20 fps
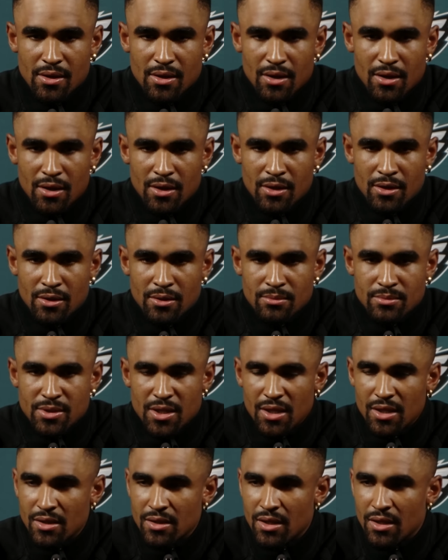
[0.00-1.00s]
and
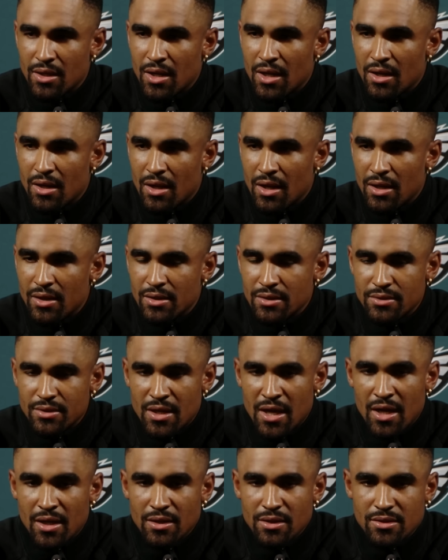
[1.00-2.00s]
taking in that
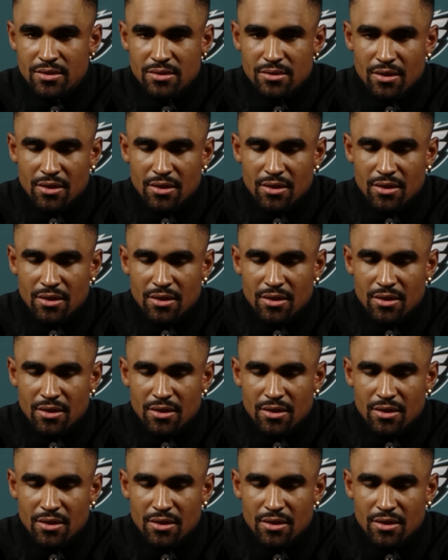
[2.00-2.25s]
knowledge.